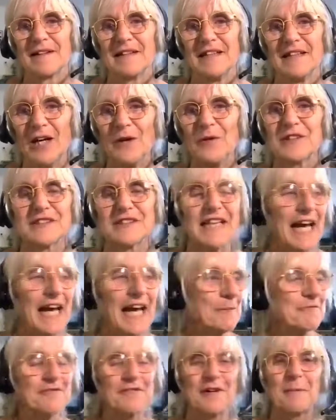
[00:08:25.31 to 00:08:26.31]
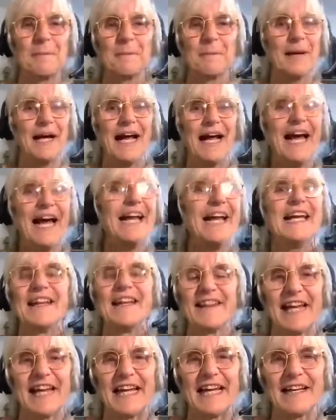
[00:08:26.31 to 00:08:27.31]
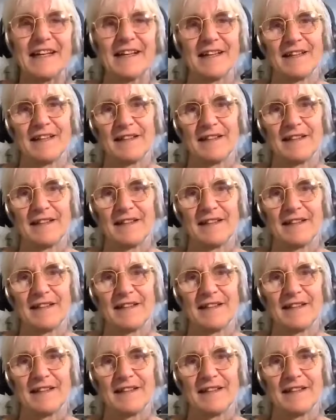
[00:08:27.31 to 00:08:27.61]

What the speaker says: No escape from anything.